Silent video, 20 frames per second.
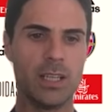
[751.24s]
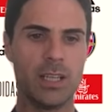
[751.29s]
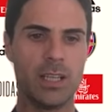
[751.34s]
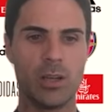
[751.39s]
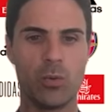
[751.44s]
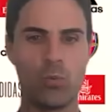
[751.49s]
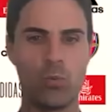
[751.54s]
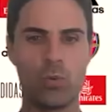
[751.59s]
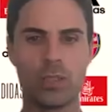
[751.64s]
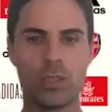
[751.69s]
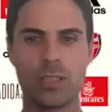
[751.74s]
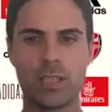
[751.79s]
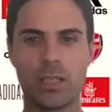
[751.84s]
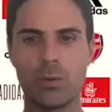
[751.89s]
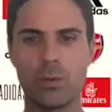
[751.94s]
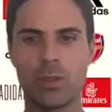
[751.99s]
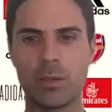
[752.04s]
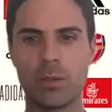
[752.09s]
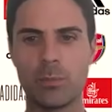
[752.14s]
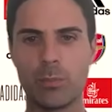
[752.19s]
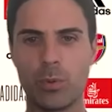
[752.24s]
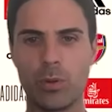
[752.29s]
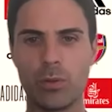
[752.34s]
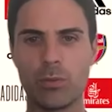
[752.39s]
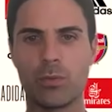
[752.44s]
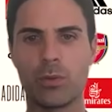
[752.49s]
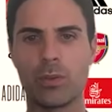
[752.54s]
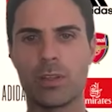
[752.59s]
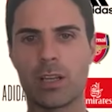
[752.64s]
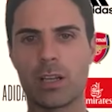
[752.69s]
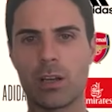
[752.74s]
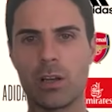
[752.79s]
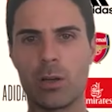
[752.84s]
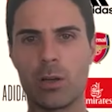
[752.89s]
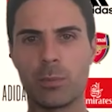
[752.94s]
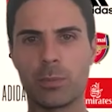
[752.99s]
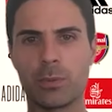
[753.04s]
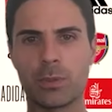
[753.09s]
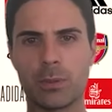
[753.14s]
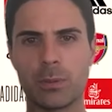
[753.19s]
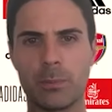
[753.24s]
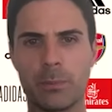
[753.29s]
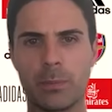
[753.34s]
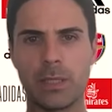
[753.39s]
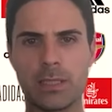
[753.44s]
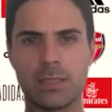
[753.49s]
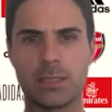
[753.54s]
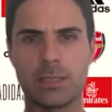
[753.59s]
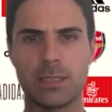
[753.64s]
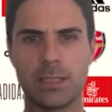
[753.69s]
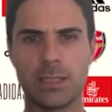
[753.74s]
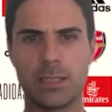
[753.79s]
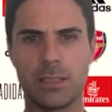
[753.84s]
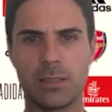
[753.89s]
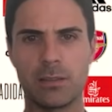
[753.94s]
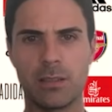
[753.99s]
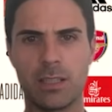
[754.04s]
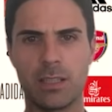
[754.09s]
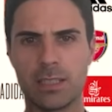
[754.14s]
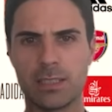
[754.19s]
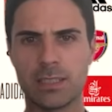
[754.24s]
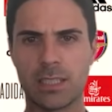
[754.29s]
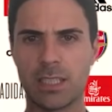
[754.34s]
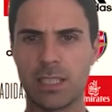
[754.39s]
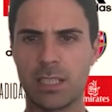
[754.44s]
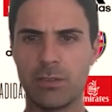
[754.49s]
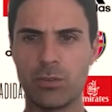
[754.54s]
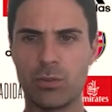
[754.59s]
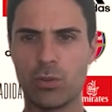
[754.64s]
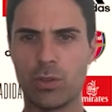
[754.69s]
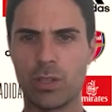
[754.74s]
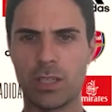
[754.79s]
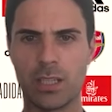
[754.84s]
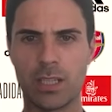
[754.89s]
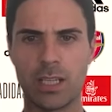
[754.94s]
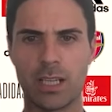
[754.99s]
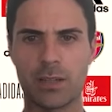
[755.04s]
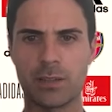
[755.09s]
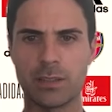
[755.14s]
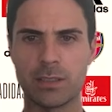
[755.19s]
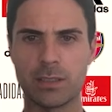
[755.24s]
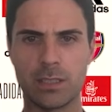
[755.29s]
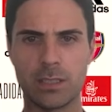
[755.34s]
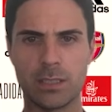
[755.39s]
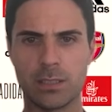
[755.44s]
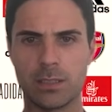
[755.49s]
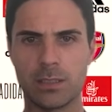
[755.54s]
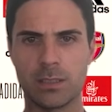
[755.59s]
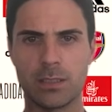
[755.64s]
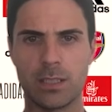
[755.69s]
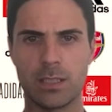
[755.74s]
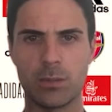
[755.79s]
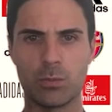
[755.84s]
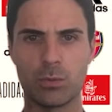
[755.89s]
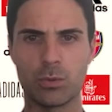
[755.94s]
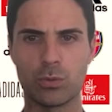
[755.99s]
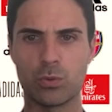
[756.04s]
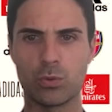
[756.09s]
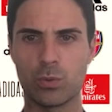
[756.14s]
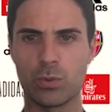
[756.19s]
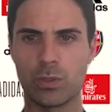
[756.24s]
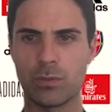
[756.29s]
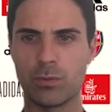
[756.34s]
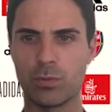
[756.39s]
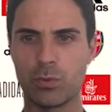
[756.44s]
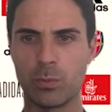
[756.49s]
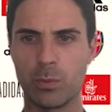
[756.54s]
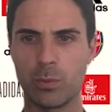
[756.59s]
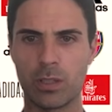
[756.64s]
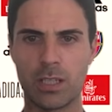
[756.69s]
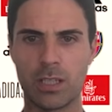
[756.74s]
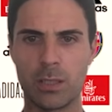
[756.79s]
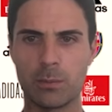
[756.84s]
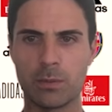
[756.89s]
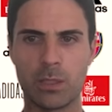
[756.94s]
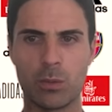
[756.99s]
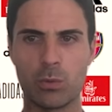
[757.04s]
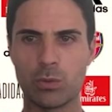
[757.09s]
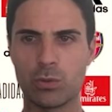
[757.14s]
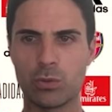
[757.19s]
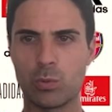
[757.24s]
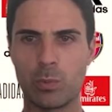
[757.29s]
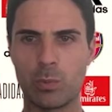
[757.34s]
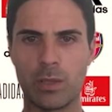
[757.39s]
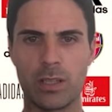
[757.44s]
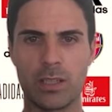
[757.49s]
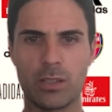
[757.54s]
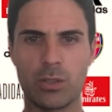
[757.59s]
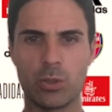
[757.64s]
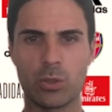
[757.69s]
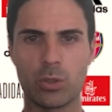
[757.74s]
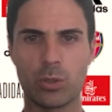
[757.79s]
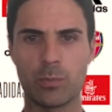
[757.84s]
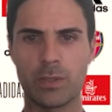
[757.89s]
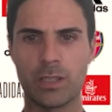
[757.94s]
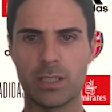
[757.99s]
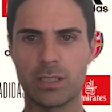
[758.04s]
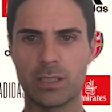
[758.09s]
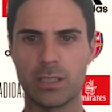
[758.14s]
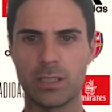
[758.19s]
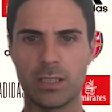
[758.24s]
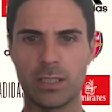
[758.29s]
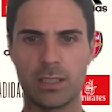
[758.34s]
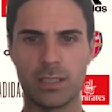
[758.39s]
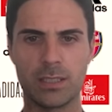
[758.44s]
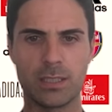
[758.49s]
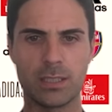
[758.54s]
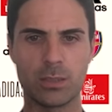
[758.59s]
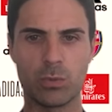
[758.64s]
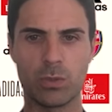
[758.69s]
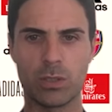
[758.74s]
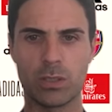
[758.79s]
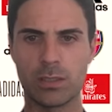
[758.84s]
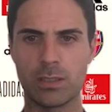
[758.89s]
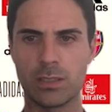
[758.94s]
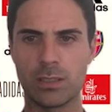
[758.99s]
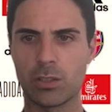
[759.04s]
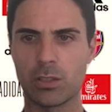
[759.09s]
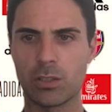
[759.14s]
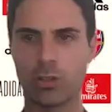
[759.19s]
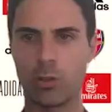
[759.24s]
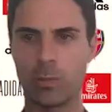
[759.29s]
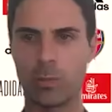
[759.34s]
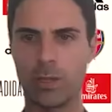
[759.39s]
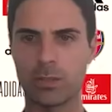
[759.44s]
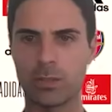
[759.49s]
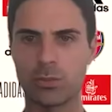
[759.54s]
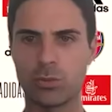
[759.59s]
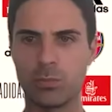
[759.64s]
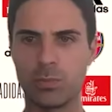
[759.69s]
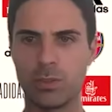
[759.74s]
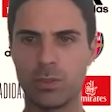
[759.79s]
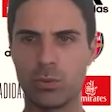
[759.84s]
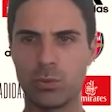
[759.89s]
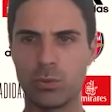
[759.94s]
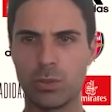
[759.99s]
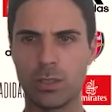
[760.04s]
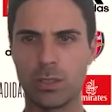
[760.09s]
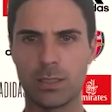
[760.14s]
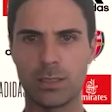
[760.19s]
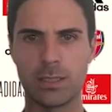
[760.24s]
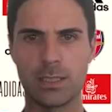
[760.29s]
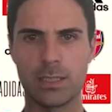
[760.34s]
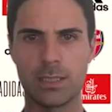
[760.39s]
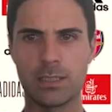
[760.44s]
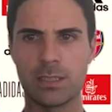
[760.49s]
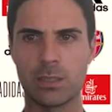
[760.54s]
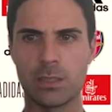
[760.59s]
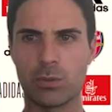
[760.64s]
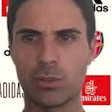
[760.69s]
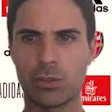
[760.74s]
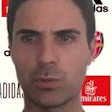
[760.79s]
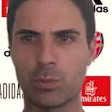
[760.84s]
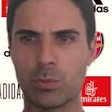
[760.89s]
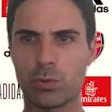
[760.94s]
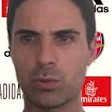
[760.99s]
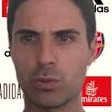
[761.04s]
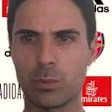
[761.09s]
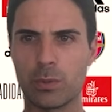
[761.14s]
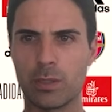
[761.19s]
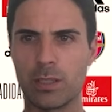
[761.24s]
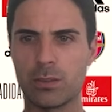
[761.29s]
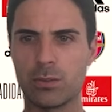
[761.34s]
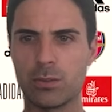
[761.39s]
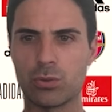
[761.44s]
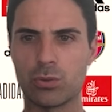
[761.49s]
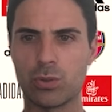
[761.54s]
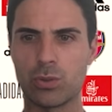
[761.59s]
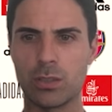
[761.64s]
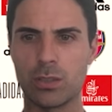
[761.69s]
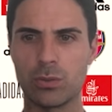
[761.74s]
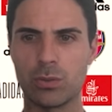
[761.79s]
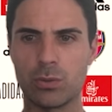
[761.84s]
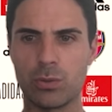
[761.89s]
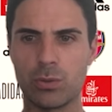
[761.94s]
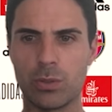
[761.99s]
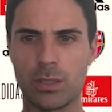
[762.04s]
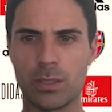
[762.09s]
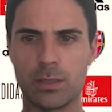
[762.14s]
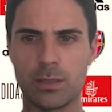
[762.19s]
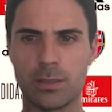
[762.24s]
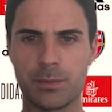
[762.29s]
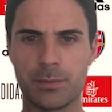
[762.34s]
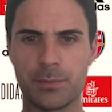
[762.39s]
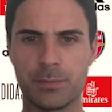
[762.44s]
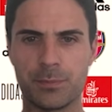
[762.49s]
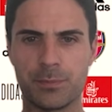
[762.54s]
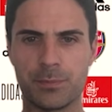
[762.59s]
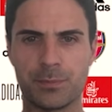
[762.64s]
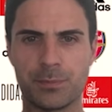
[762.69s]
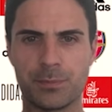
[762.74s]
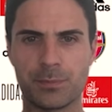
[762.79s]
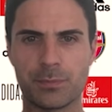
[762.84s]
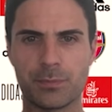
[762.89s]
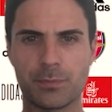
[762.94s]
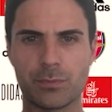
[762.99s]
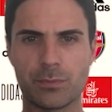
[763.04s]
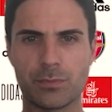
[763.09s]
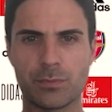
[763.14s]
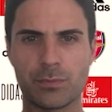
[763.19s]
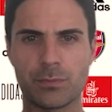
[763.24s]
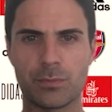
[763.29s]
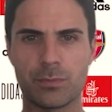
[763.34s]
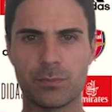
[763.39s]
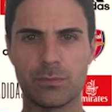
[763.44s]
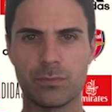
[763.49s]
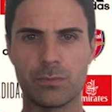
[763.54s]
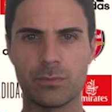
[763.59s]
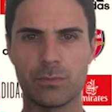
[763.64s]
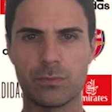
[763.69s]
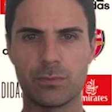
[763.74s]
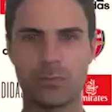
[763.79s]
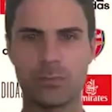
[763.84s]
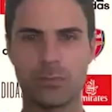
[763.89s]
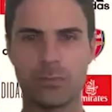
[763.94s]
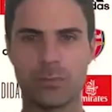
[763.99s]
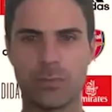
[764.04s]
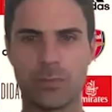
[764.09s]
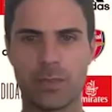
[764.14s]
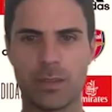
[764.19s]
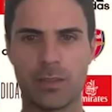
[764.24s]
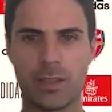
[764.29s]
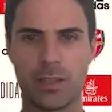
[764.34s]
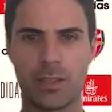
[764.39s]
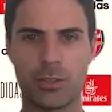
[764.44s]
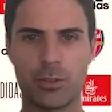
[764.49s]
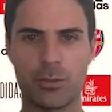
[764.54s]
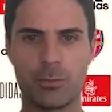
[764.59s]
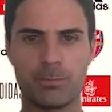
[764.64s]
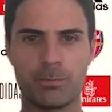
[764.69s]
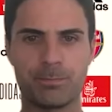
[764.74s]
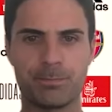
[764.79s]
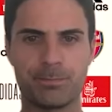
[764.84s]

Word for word: when they were involved with the clubs, but uh, it doesn't give you any guarantees. I want to win football games, I want to play in Europe next year. This is what this club has to be doing, and it's our responsibility to try to do that. Cheers. Thanks. Thank you. Thanks,